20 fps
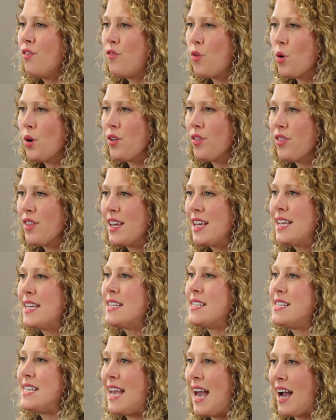Fourth,
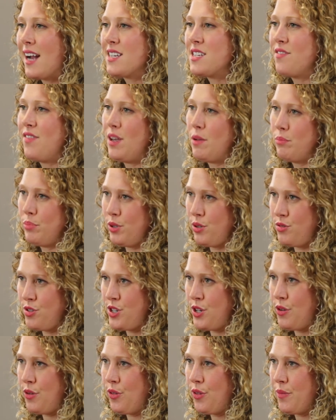deactivate
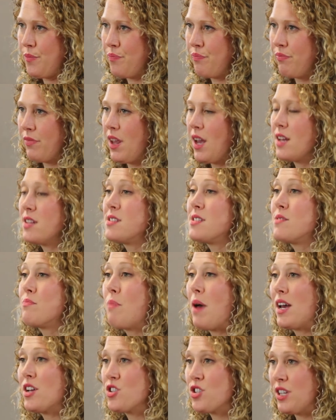Bluetooth,
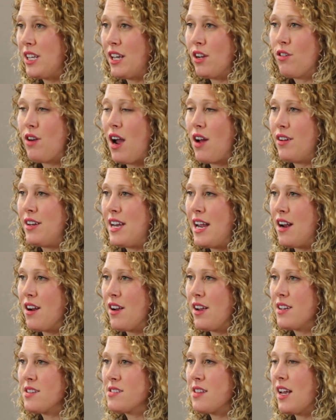especially in crowded
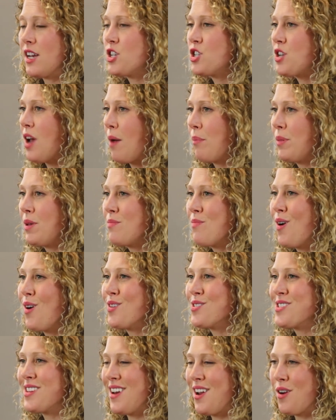areas like shopping
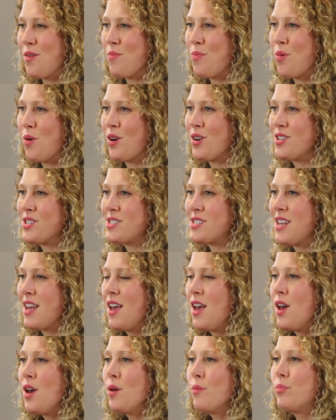malls and airports.
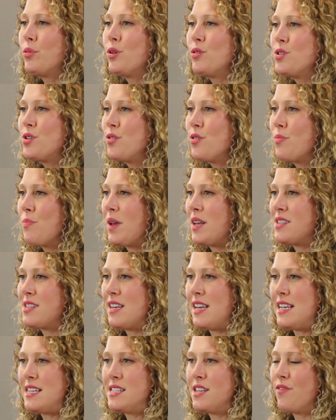Bluetooth makes
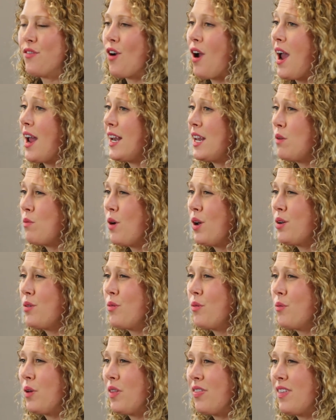it easy for
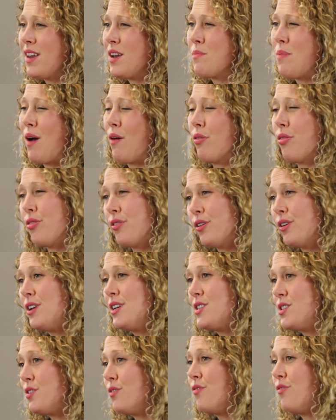anyone within about
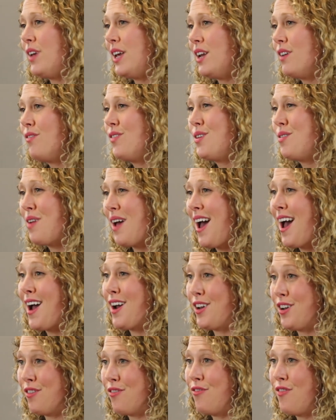32 feet of you to
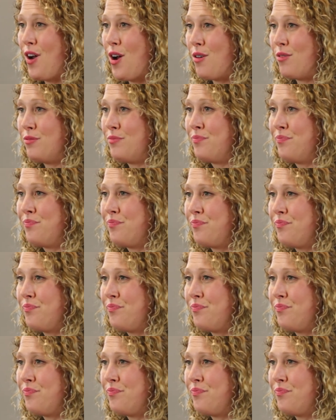hack your phone.